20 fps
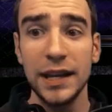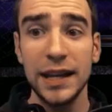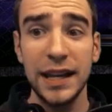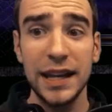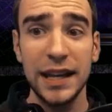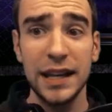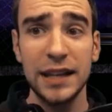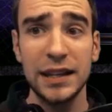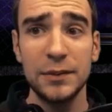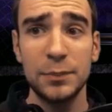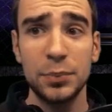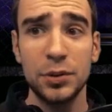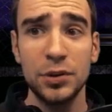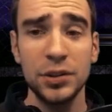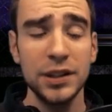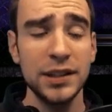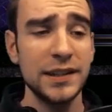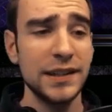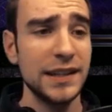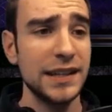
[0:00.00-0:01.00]
and
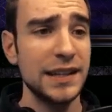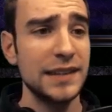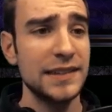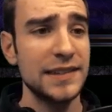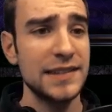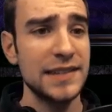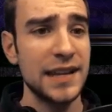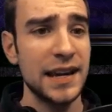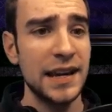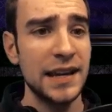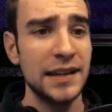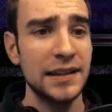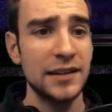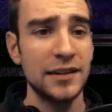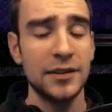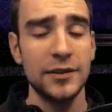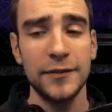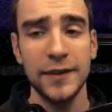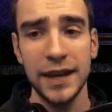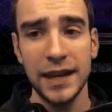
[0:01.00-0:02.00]
put it inside
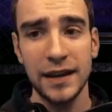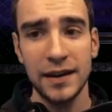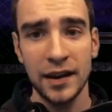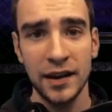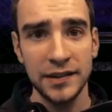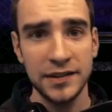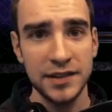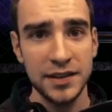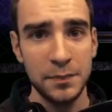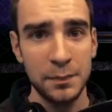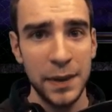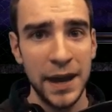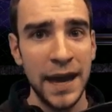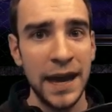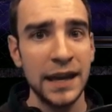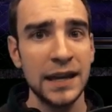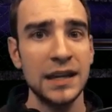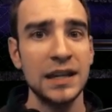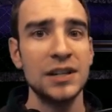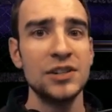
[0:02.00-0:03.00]
of a custom
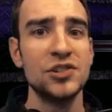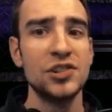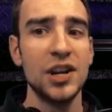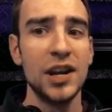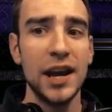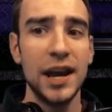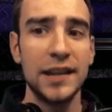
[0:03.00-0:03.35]
package